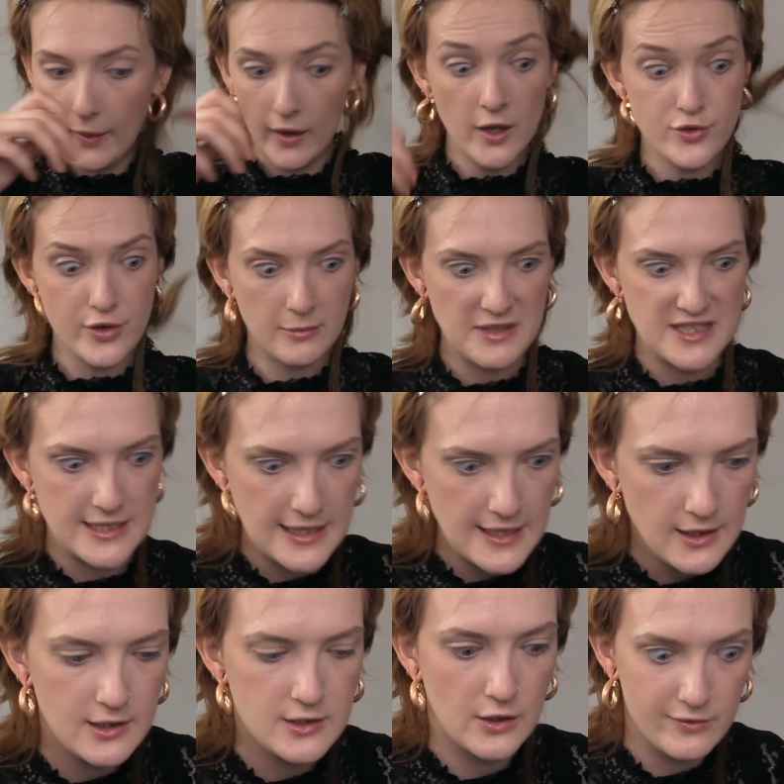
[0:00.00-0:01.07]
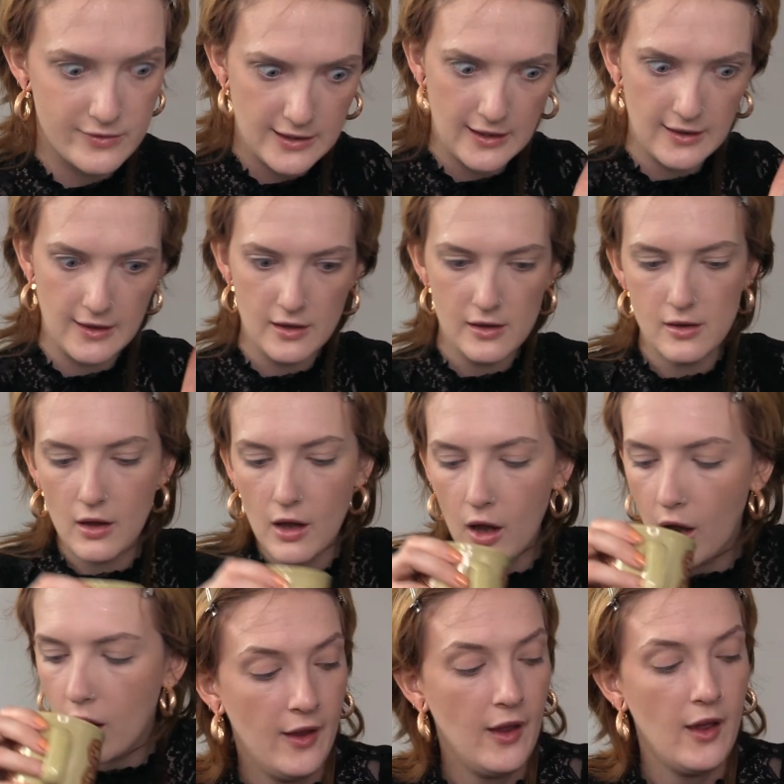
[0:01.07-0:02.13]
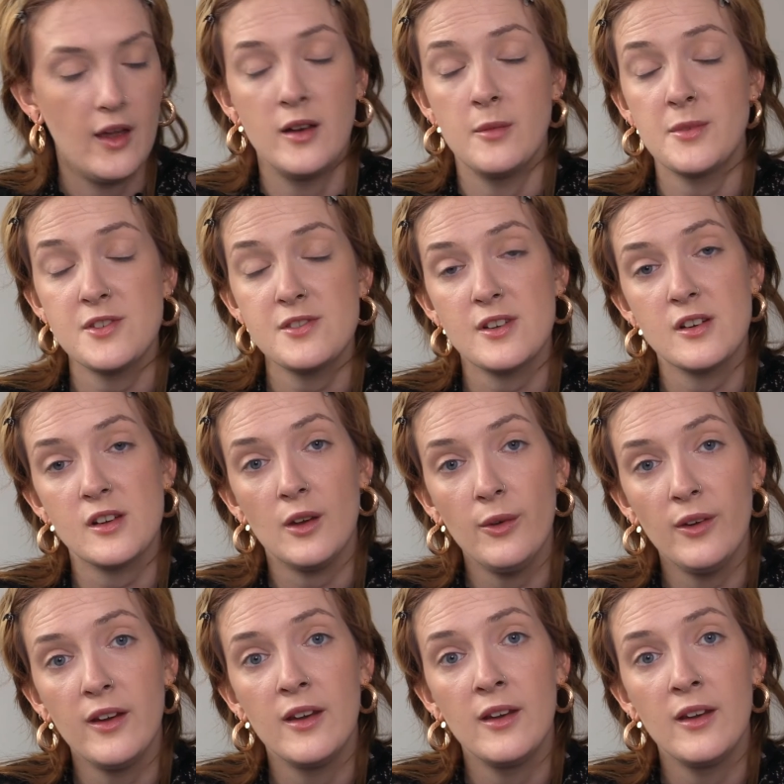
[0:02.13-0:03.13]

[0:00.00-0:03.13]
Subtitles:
Drink my tea, don't forget that. And I'm just going to go in